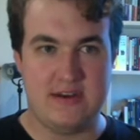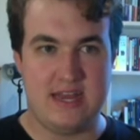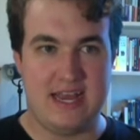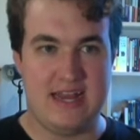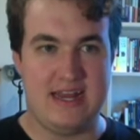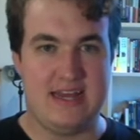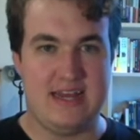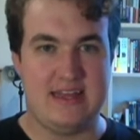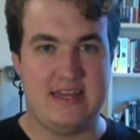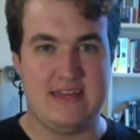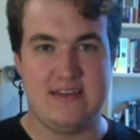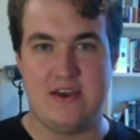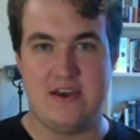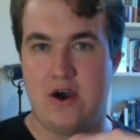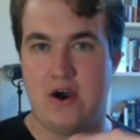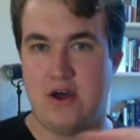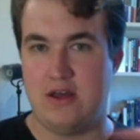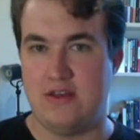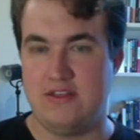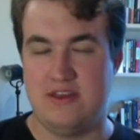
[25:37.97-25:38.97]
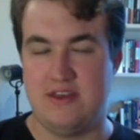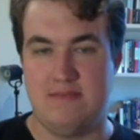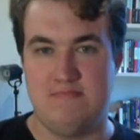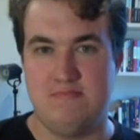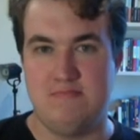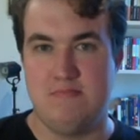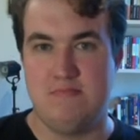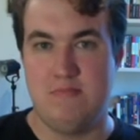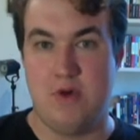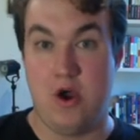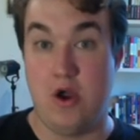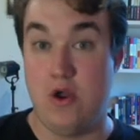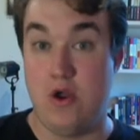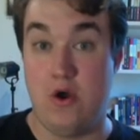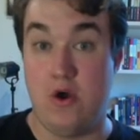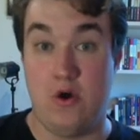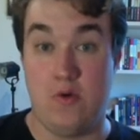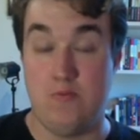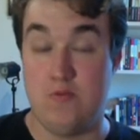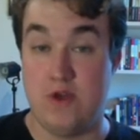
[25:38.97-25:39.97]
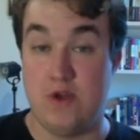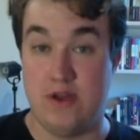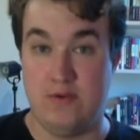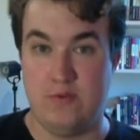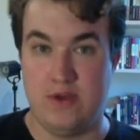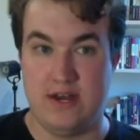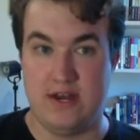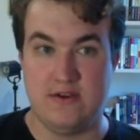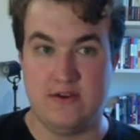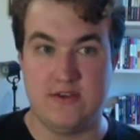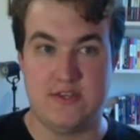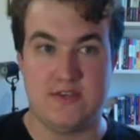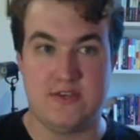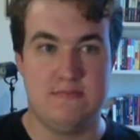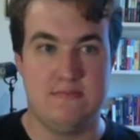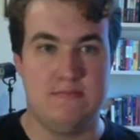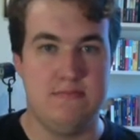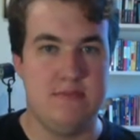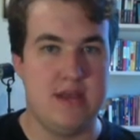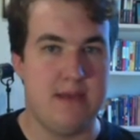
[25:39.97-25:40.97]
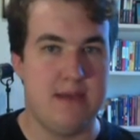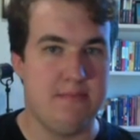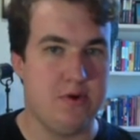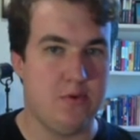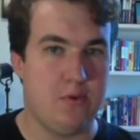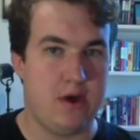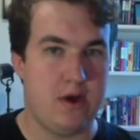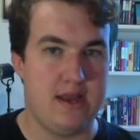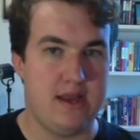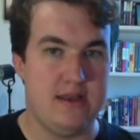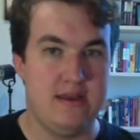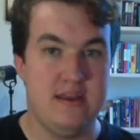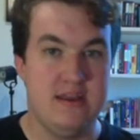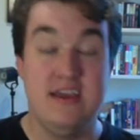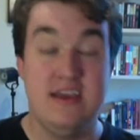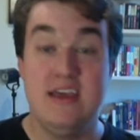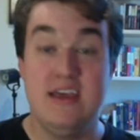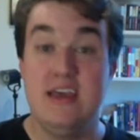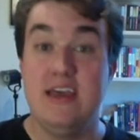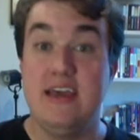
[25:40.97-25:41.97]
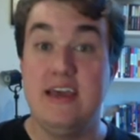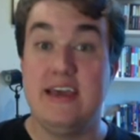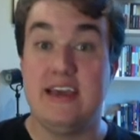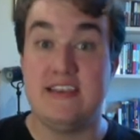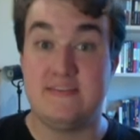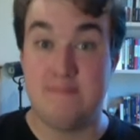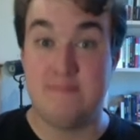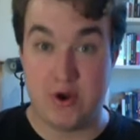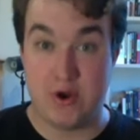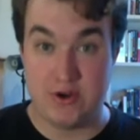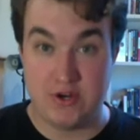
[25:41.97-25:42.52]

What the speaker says: and I think that all of them are home run winners. Number one is Martin